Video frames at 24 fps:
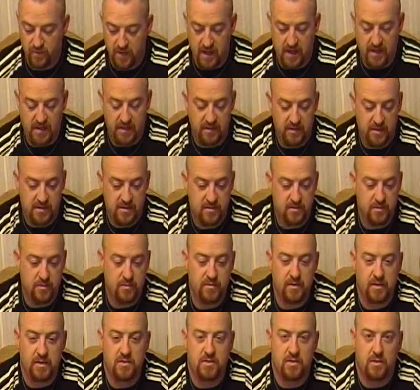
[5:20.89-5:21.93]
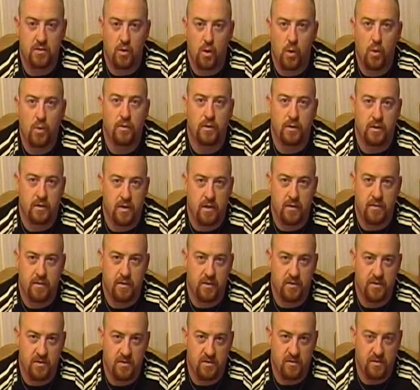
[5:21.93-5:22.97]
find in these two things here only.
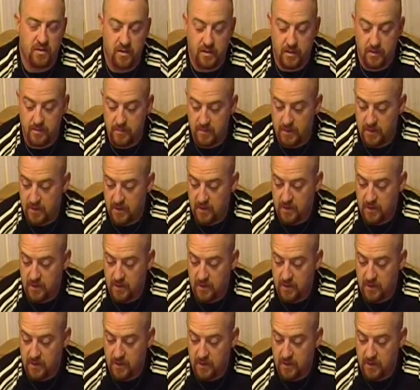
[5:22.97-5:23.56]
Nothing else is needed.